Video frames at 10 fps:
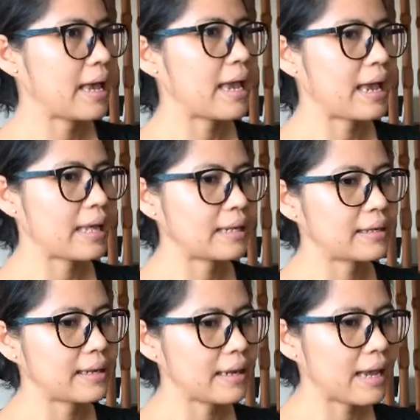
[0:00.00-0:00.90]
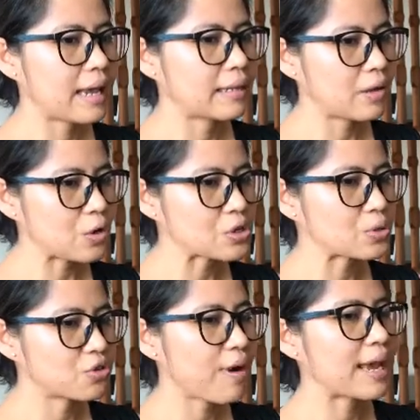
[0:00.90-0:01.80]
and and also
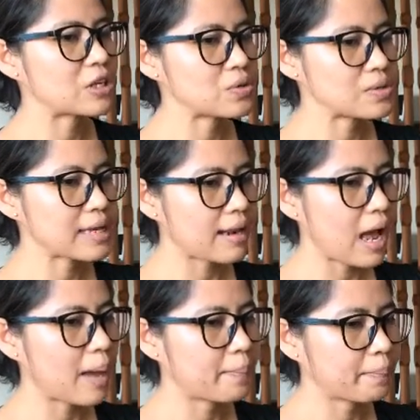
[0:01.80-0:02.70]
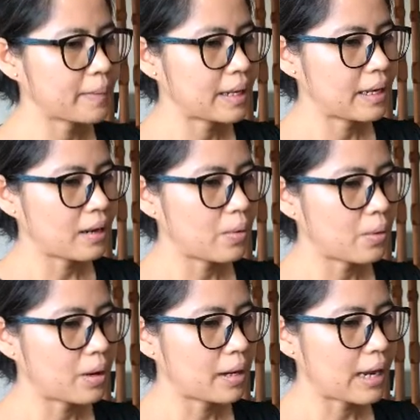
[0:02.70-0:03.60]
trying to set up
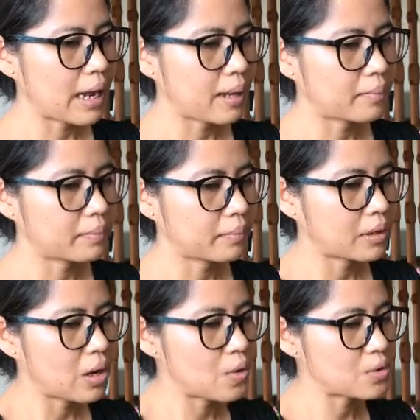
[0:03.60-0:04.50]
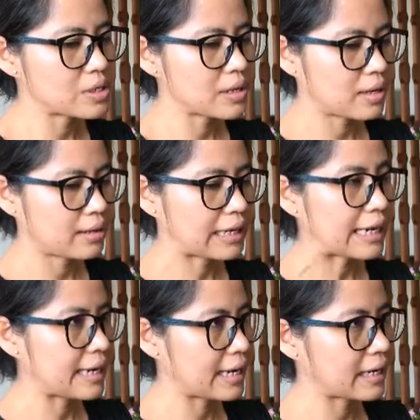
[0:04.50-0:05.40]
or um, closer
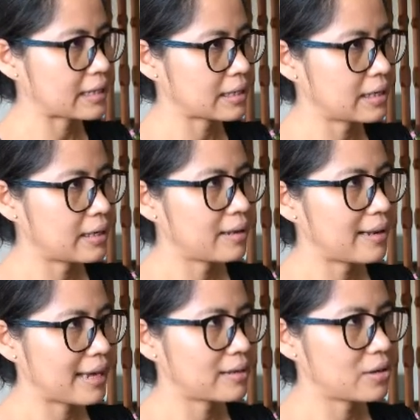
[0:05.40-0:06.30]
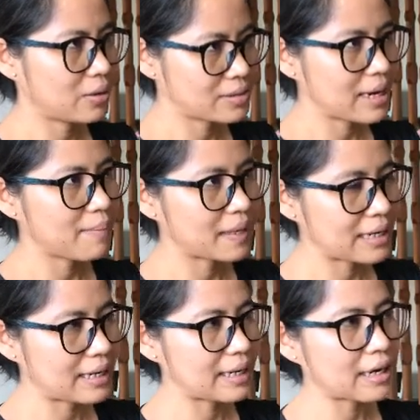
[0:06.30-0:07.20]
clinics like you know set up the
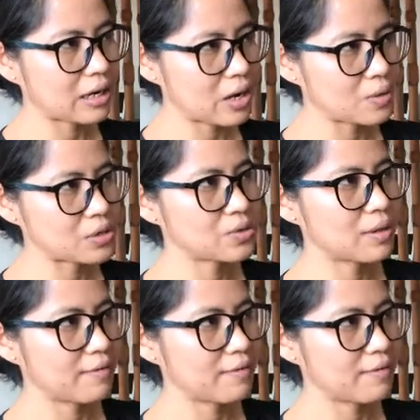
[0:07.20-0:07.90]
clinic that close to the